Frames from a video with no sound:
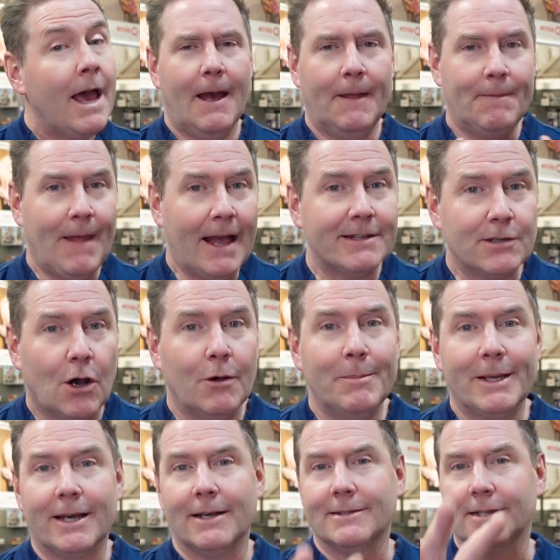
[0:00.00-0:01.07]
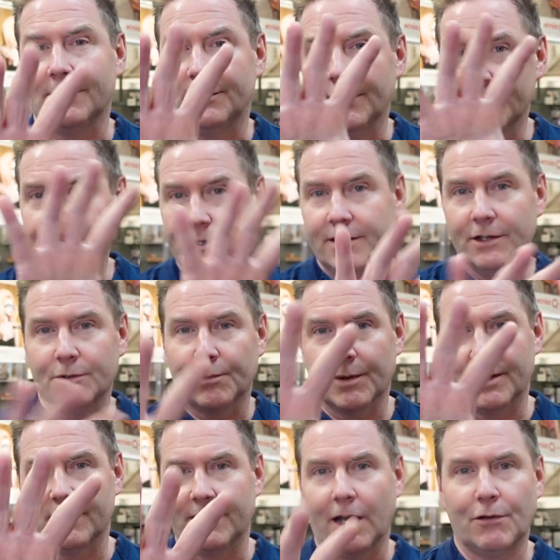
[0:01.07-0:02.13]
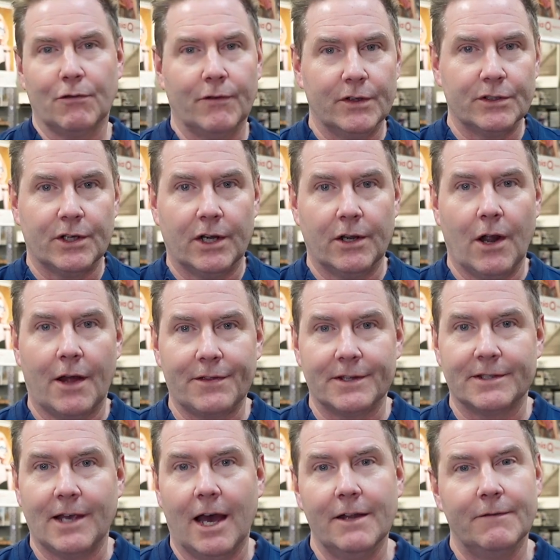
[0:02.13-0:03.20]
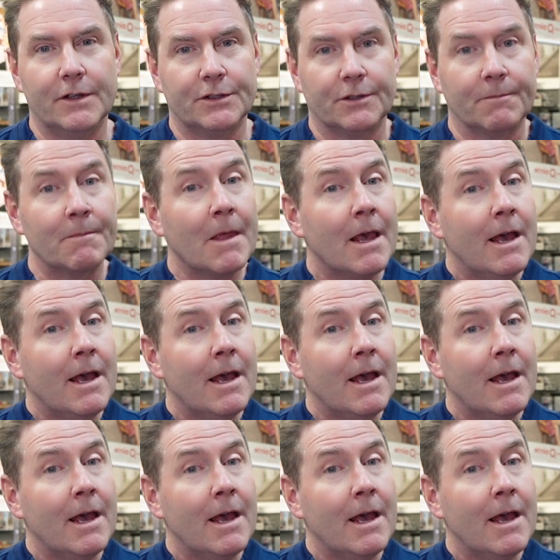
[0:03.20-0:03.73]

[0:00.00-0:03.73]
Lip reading: And that's all because it just deals with the central vision and not the side vision.